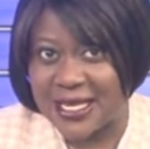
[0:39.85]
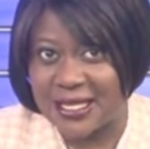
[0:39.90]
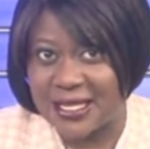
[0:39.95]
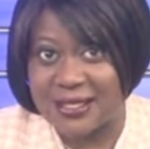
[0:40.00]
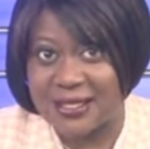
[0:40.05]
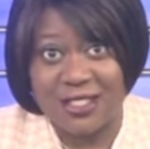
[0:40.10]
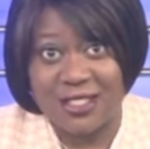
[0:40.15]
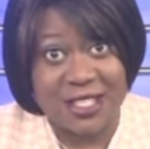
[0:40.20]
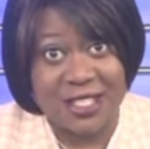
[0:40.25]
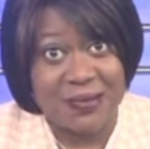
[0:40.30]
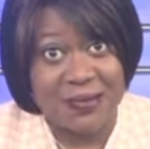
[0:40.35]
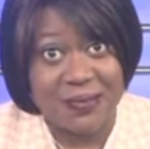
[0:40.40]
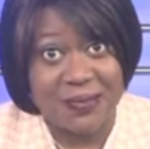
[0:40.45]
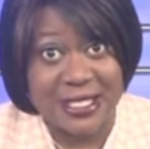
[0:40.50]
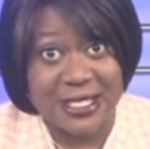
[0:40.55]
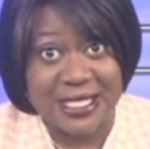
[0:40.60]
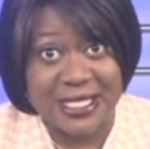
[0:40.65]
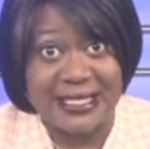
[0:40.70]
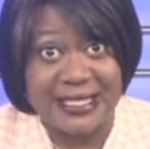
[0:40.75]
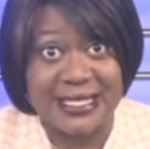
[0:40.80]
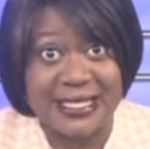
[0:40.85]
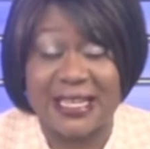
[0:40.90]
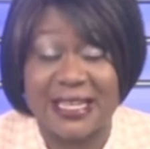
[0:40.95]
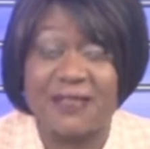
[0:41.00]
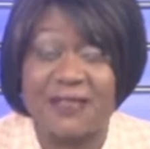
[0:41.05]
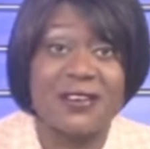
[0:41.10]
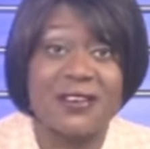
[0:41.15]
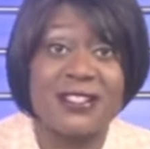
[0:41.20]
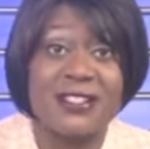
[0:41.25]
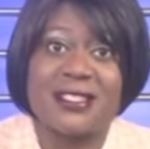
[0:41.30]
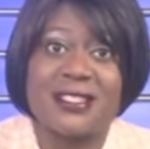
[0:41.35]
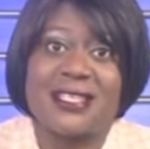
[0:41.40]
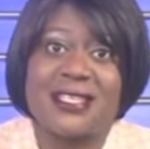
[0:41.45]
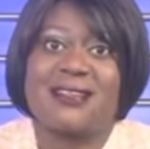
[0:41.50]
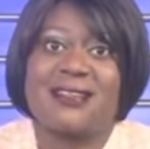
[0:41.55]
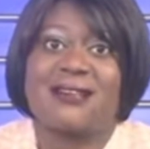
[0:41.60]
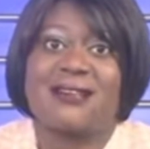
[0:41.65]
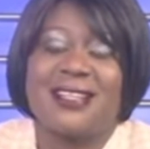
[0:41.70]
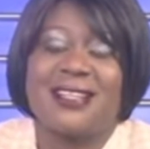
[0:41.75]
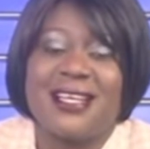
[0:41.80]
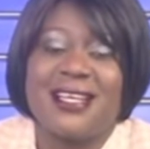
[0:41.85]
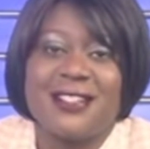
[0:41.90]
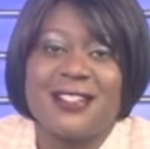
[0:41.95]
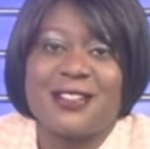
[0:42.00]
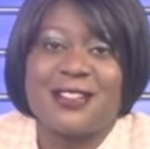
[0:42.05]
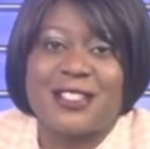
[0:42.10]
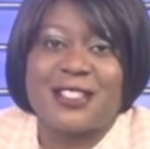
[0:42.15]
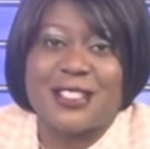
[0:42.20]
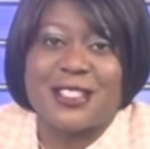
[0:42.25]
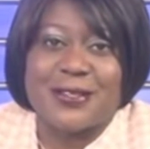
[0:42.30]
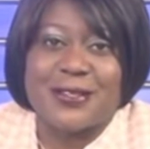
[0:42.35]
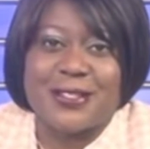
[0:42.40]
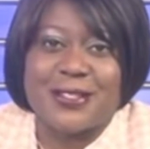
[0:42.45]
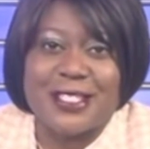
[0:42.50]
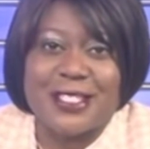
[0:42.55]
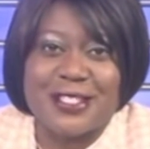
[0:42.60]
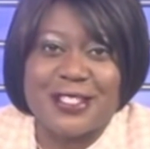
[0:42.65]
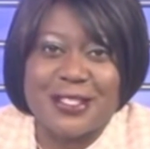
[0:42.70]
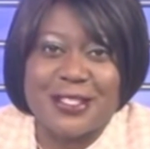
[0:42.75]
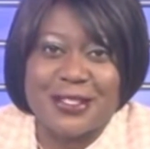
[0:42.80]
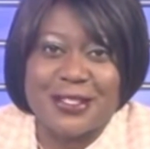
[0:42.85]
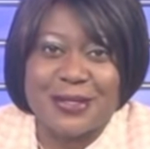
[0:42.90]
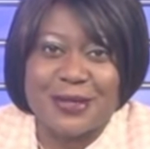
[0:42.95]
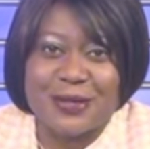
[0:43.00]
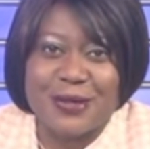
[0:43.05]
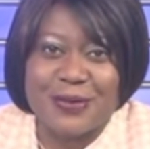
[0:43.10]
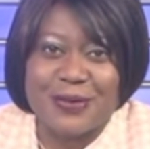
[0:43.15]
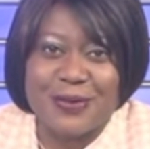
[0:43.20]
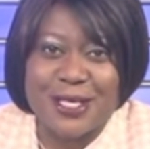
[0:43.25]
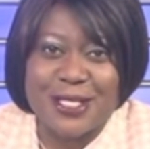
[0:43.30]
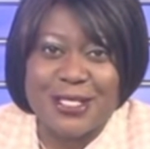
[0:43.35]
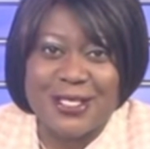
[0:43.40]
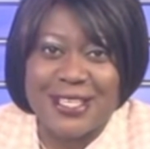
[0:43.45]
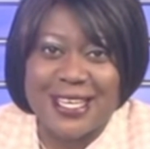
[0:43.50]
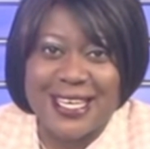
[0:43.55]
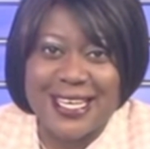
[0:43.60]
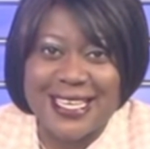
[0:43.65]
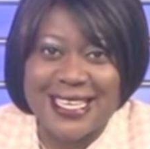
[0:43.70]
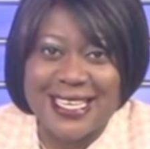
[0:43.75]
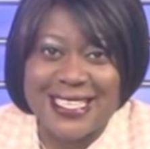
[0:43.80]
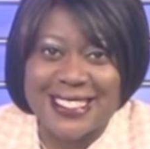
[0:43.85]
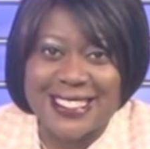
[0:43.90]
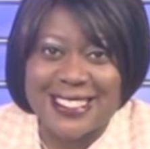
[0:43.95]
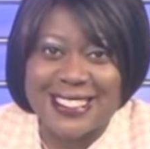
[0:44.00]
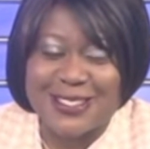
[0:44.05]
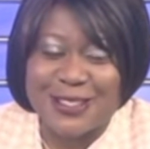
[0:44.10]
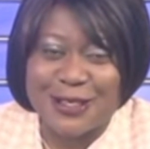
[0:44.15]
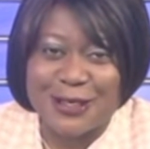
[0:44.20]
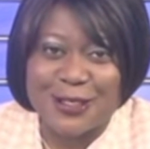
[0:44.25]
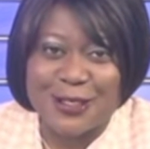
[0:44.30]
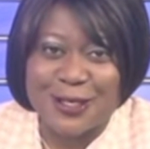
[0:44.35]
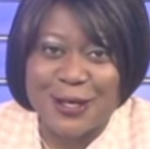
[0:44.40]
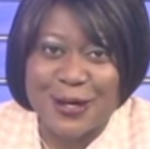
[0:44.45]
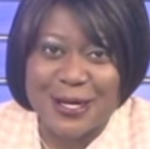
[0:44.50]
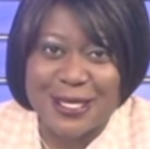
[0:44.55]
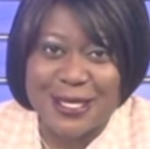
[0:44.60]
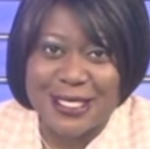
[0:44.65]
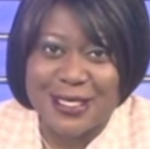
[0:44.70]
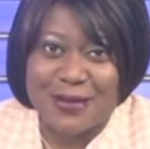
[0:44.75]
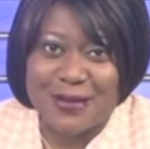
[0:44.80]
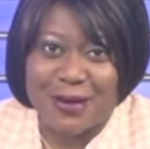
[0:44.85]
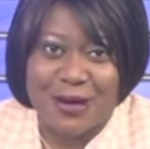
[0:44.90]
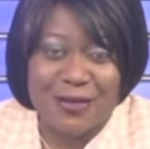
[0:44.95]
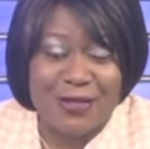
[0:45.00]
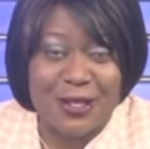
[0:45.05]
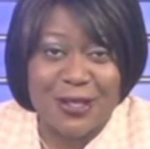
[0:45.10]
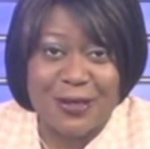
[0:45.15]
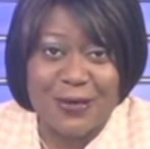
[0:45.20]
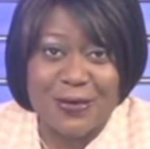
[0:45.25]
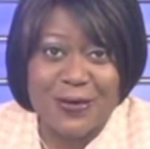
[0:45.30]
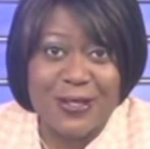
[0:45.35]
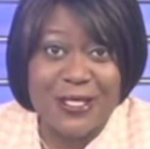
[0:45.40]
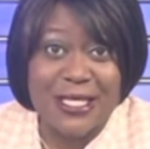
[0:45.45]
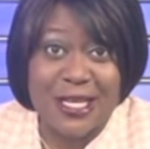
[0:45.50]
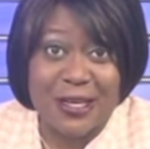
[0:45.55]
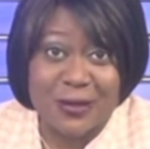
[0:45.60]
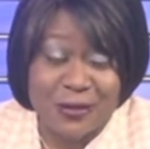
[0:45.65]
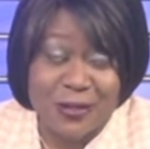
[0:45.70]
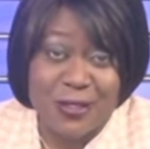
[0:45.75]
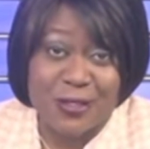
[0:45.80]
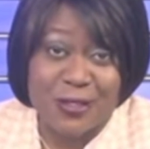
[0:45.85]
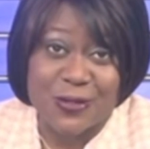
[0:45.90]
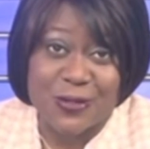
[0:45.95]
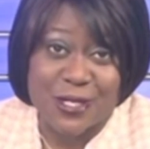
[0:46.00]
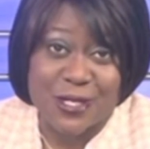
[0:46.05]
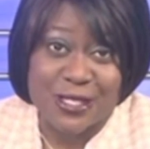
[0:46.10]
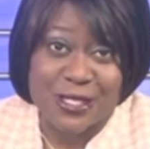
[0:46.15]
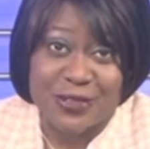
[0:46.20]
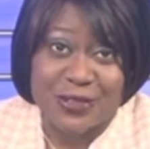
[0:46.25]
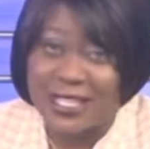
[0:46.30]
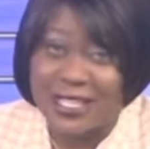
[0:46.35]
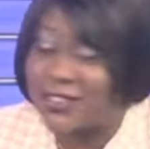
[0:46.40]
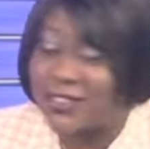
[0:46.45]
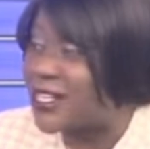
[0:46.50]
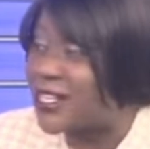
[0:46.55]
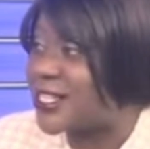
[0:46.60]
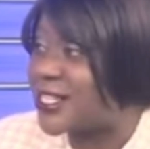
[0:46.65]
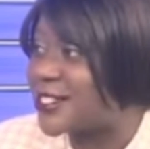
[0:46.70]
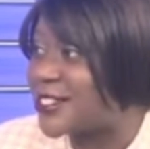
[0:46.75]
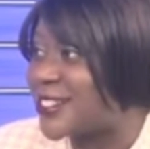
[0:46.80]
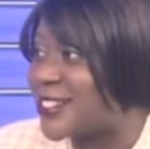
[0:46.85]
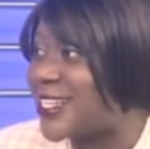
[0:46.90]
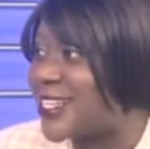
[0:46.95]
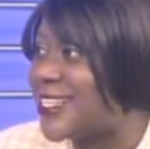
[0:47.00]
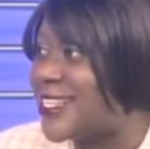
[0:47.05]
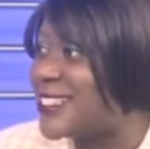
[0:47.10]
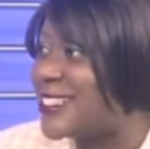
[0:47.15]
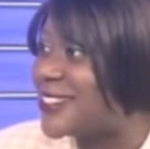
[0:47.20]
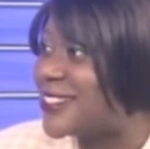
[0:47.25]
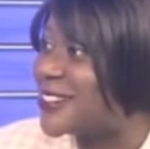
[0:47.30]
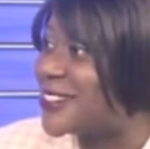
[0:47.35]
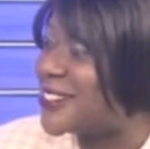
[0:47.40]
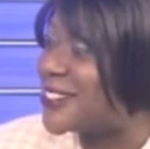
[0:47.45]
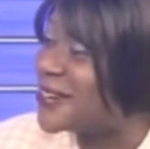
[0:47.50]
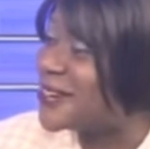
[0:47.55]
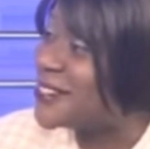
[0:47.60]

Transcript: Is she Britain's cleverest girl? To discuss these issues with me today is Dr. Chrissy Mafidan, who is a consultant on education. Dr.